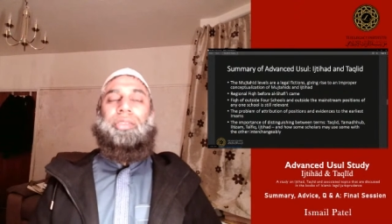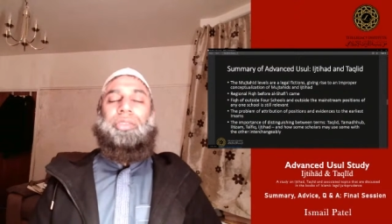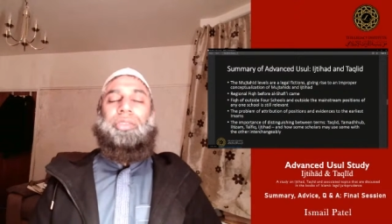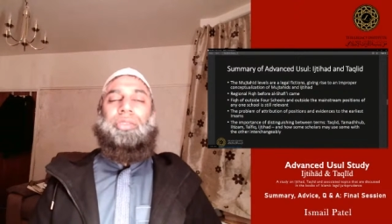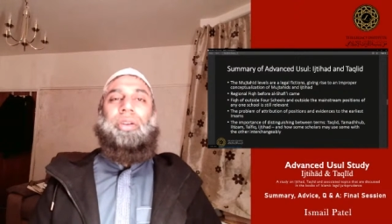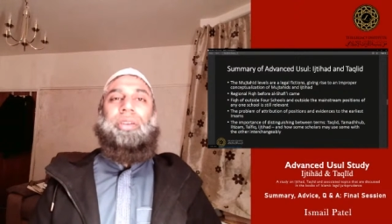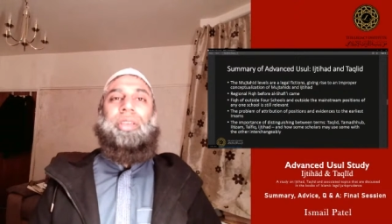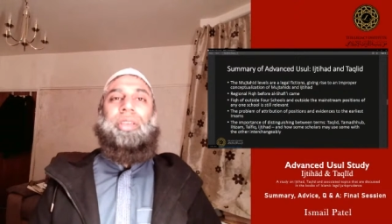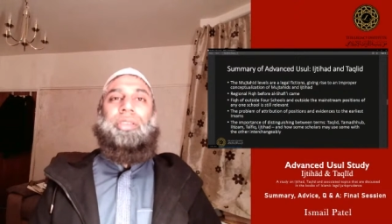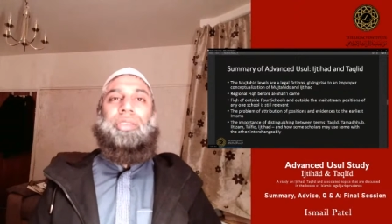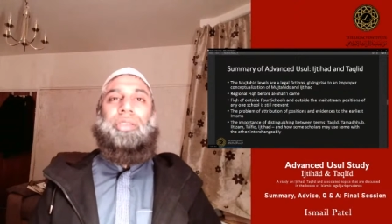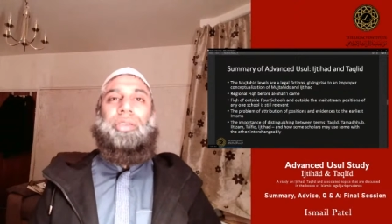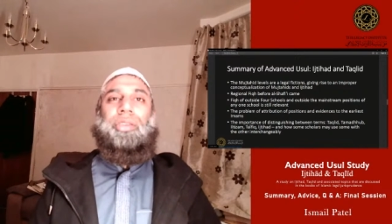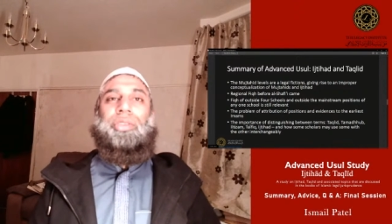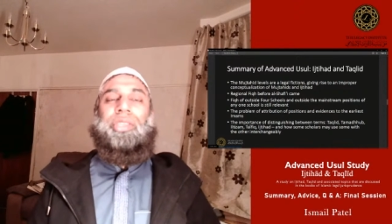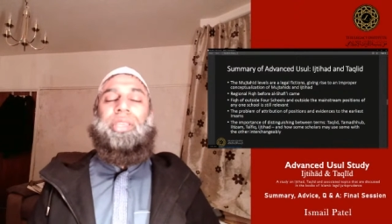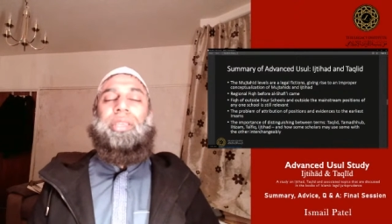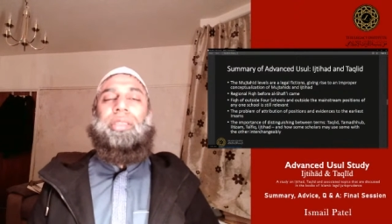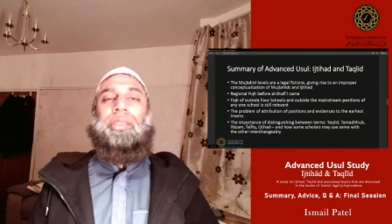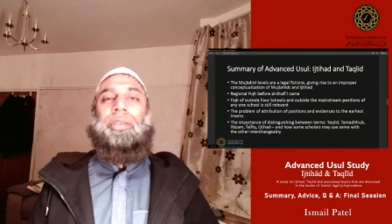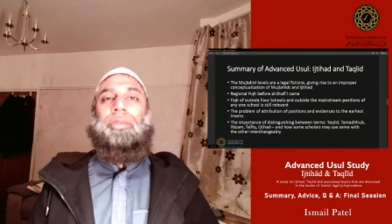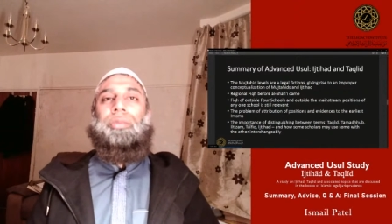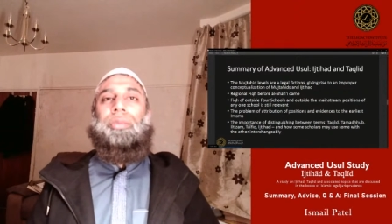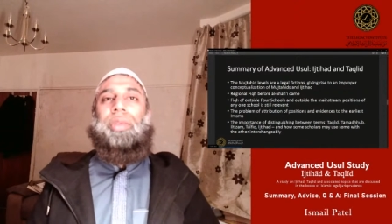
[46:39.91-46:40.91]
strongly
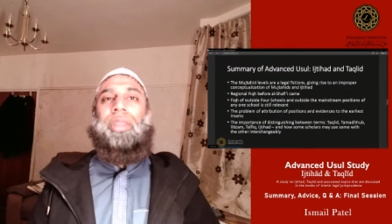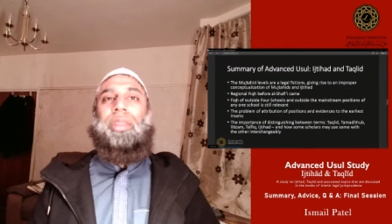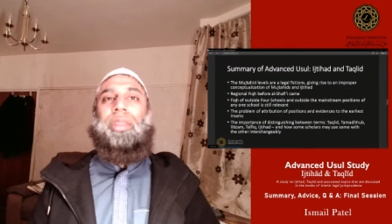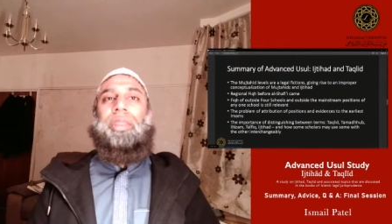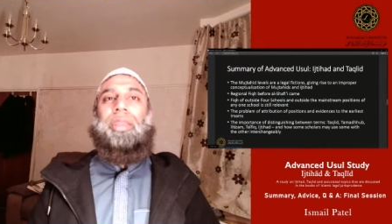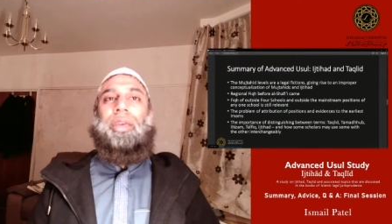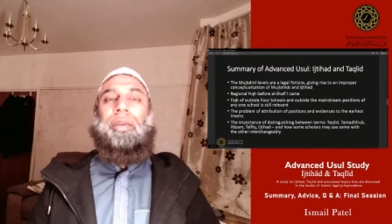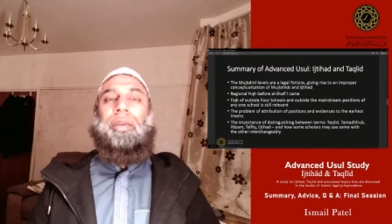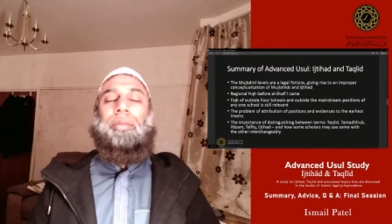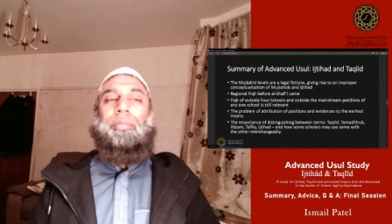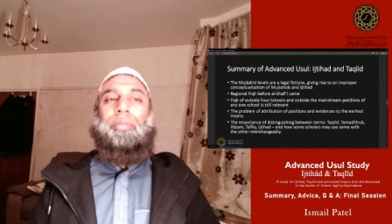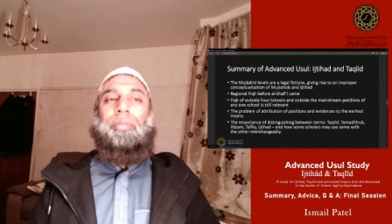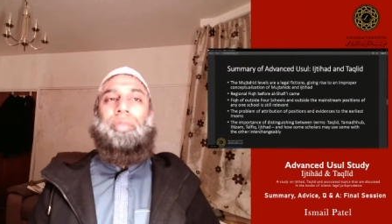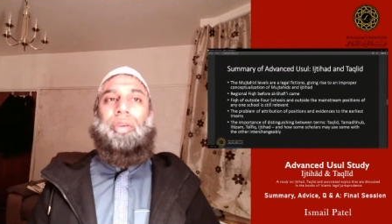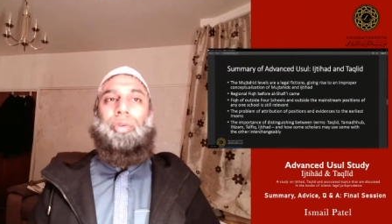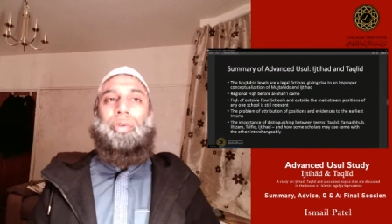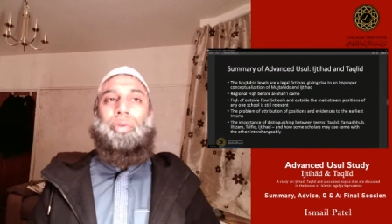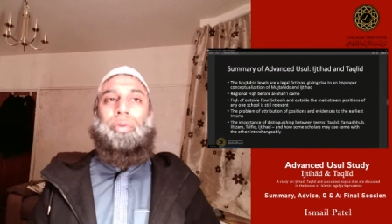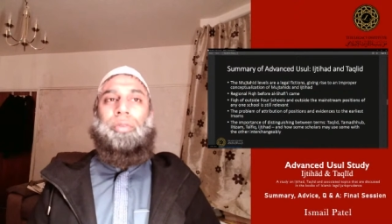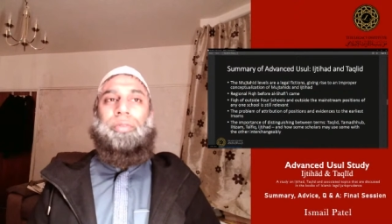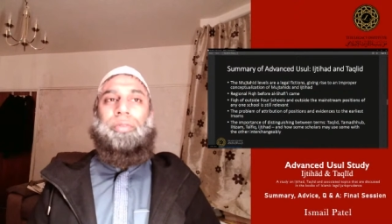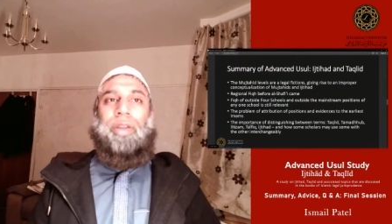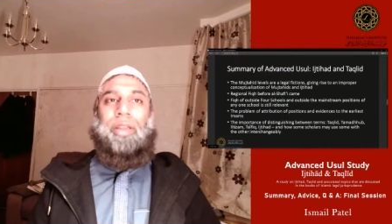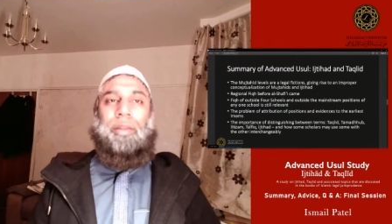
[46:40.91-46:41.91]
associated with the
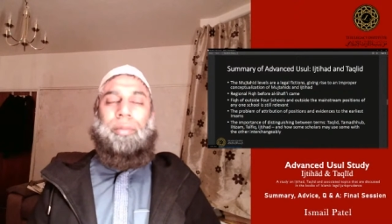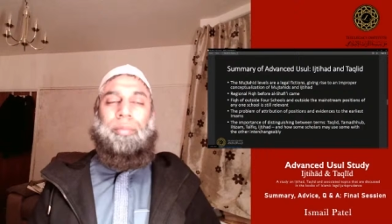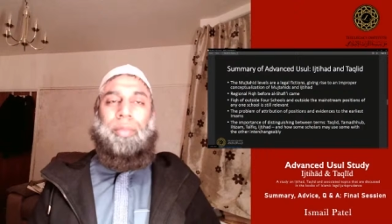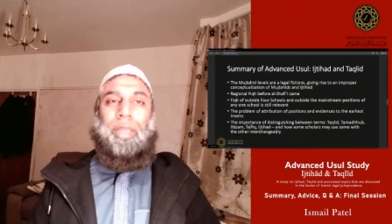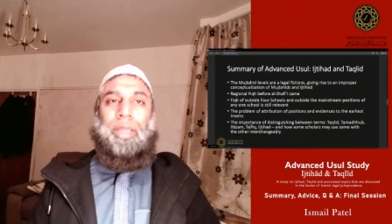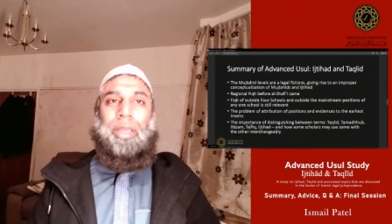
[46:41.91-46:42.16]
Kufa.